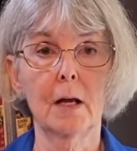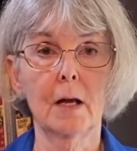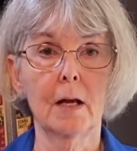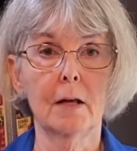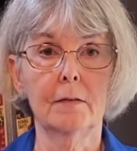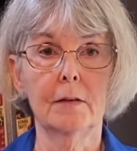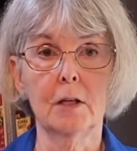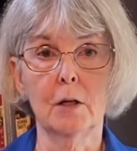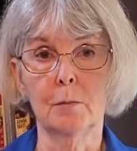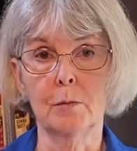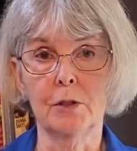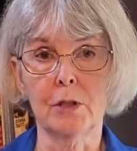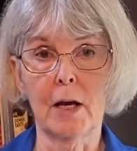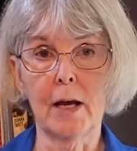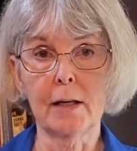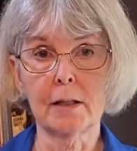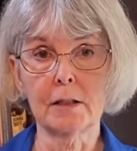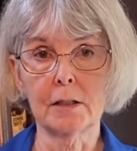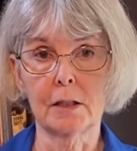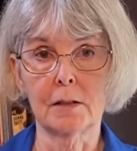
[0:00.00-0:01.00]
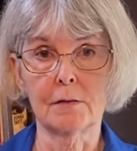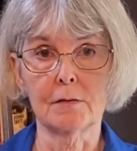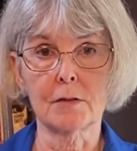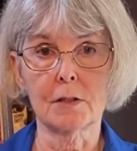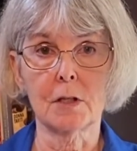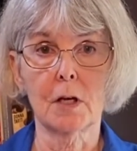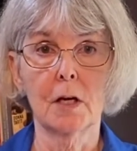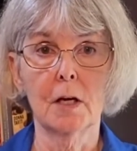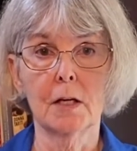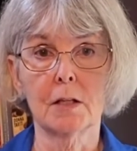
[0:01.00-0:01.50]
The objectives
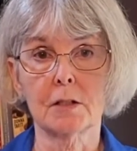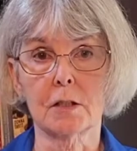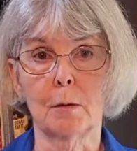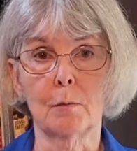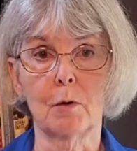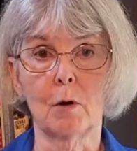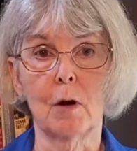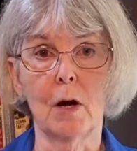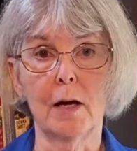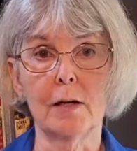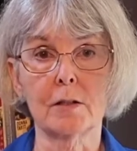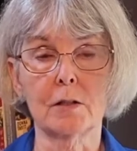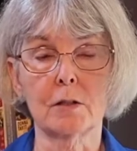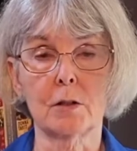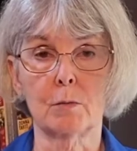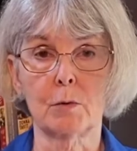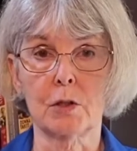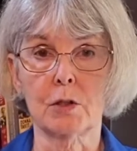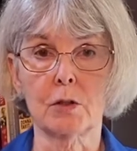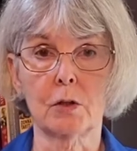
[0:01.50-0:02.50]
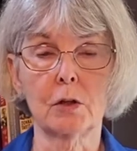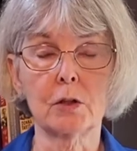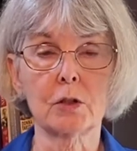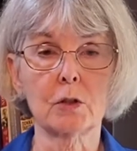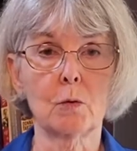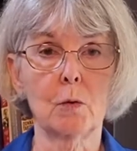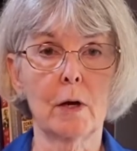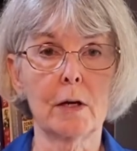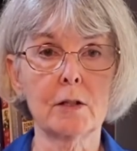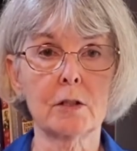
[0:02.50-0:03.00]
summarize the research
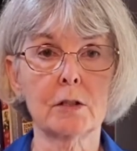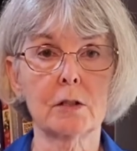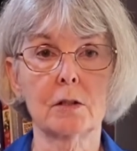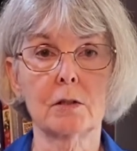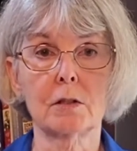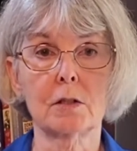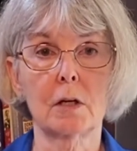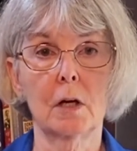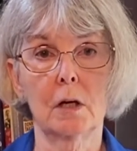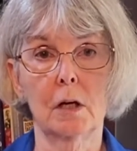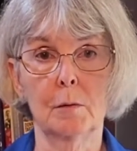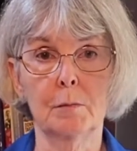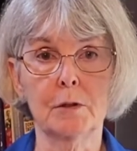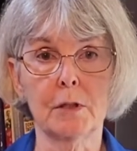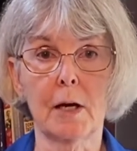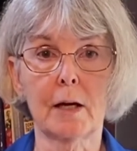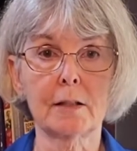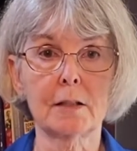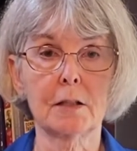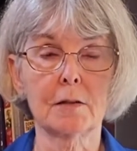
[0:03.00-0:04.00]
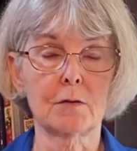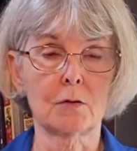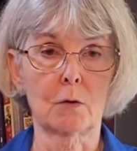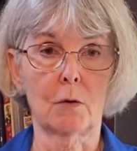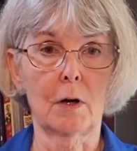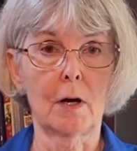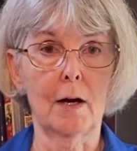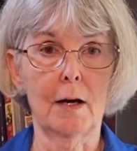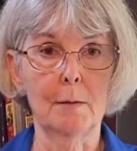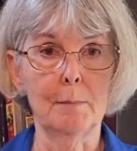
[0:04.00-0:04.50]
questions, objectives, or
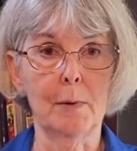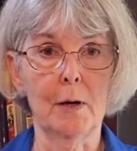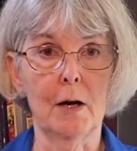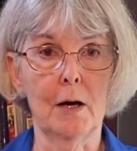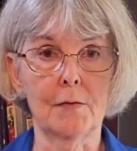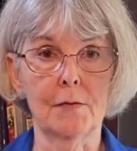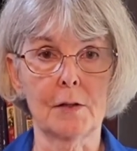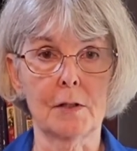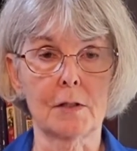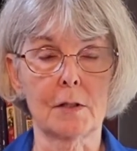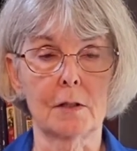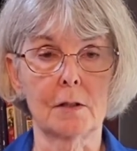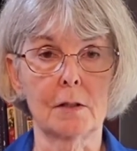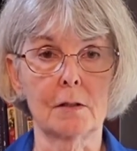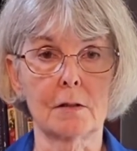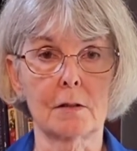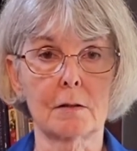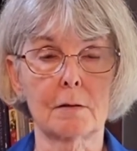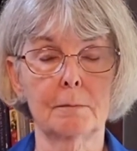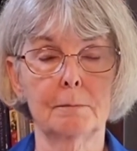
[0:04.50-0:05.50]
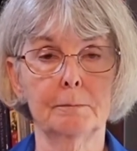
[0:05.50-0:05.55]
hypotheses.